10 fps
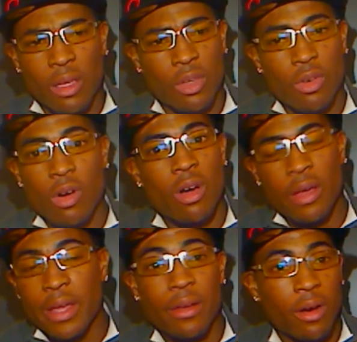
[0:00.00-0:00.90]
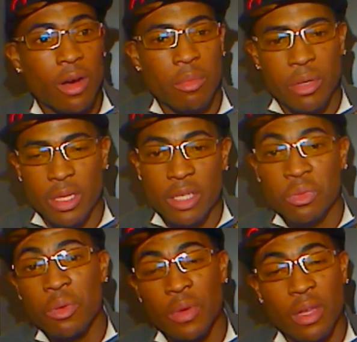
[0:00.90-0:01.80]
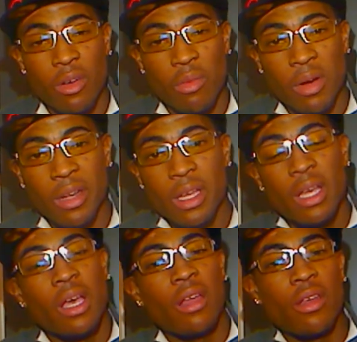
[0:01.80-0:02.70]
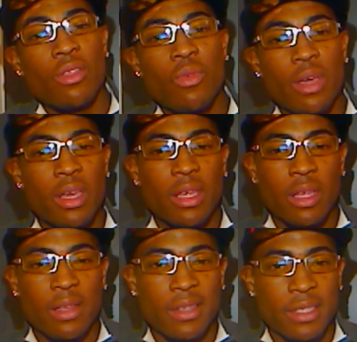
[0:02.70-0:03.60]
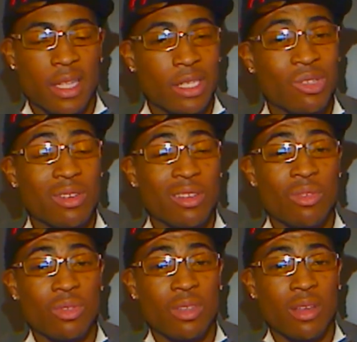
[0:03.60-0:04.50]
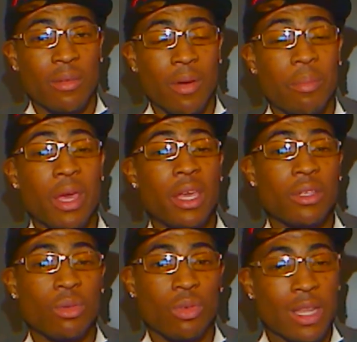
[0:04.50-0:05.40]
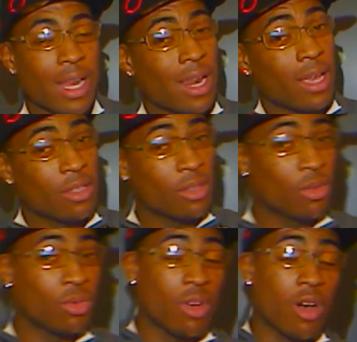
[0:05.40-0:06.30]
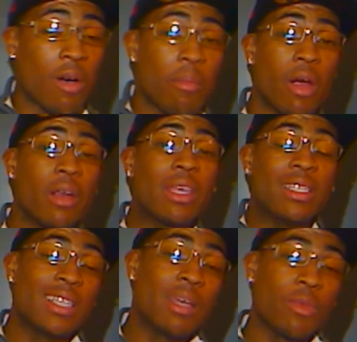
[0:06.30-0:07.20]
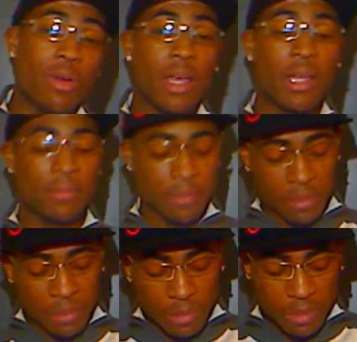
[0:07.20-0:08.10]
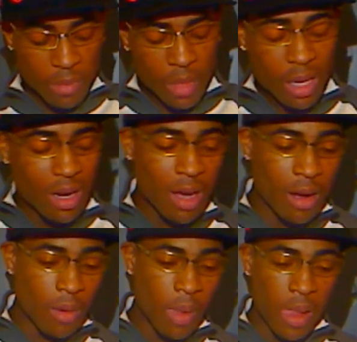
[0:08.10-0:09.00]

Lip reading: cure-all, end-all, but that's one way to go about it. Another way is that you can use a paid tool that I like to use called Market Samurai. Now,